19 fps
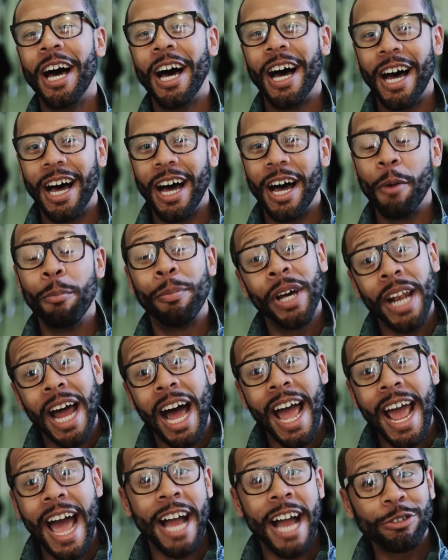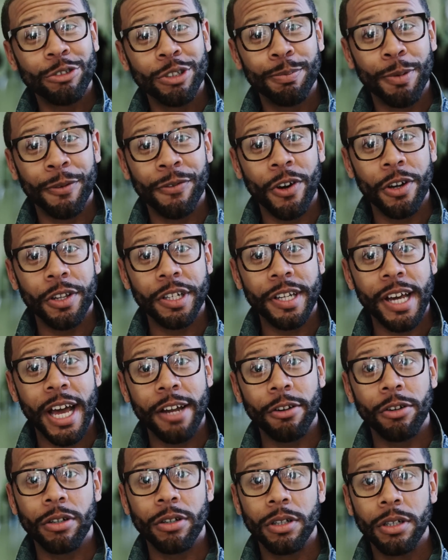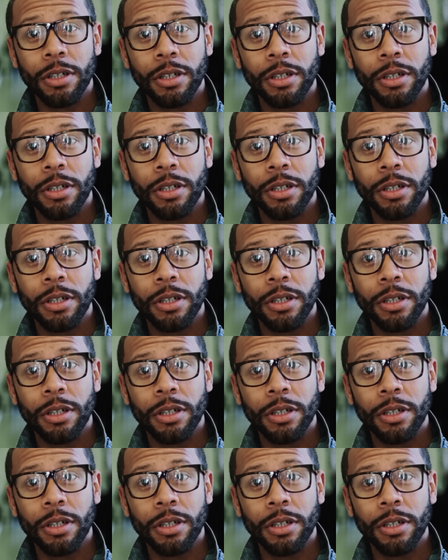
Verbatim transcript: uh, but I actually prefer the title